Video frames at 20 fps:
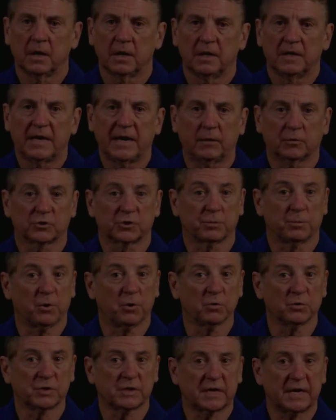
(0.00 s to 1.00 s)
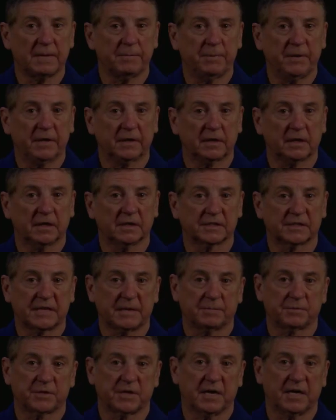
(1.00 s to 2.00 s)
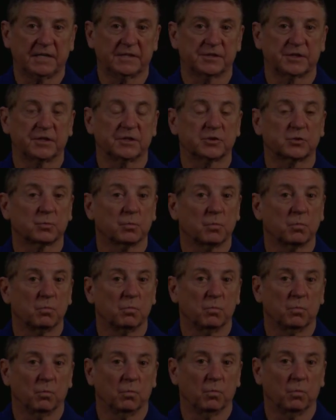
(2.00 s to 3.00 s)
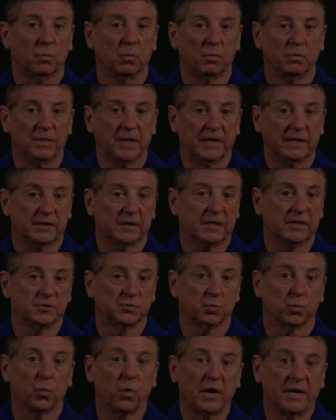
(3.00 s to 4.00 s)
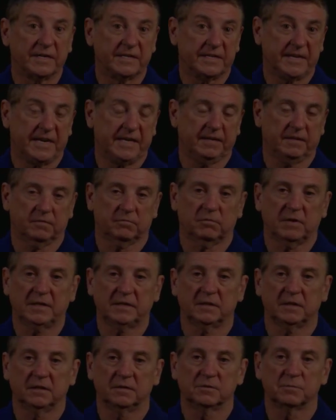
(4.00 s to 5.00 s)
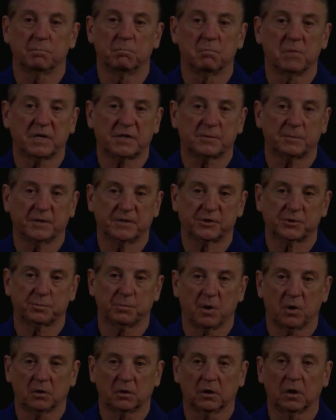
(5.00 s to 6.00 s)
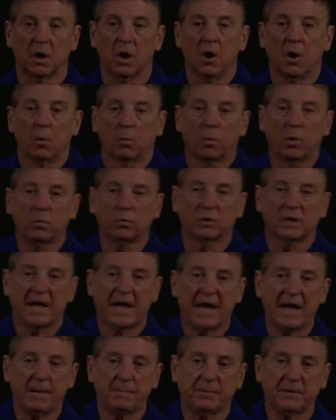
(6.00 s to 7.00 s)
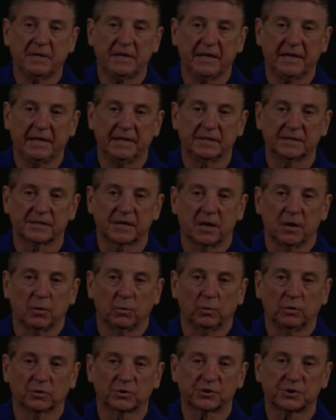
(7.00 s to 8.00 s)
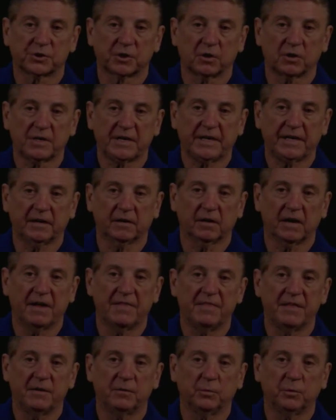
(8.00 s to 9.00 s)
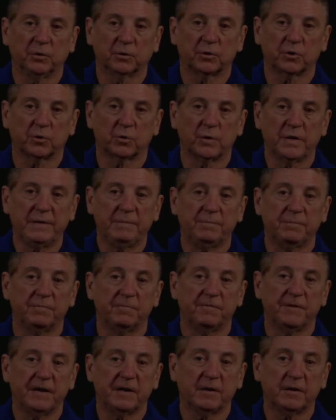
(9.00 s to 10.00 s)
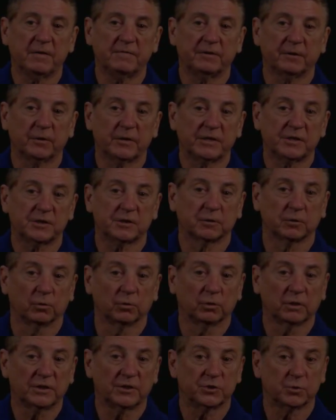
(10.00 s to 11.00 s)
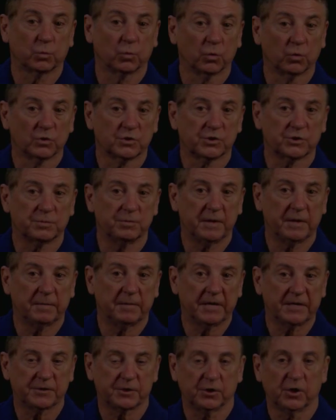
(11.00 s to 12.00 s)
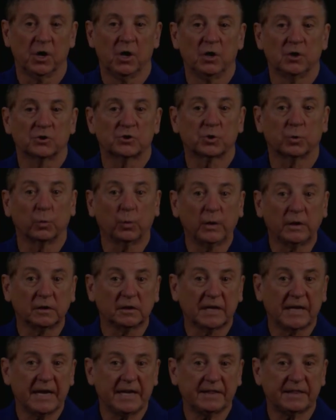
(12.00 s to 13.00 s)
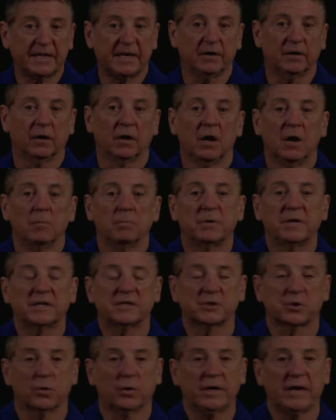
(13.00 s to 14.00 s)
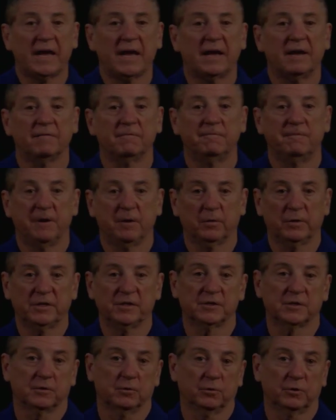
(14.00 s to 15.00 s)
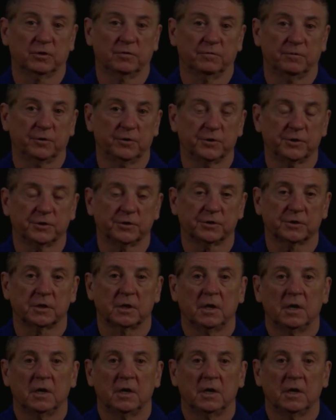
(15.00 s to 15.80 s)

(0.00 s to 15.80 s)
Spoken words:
Now, suppose that I pick a step size that is 1/10, right? That's much, much smaller. What will happen is we'll start here, and then we'll creep very, very slowly towards the minimizer. So we'll get there, but it's going to have very slow convergence.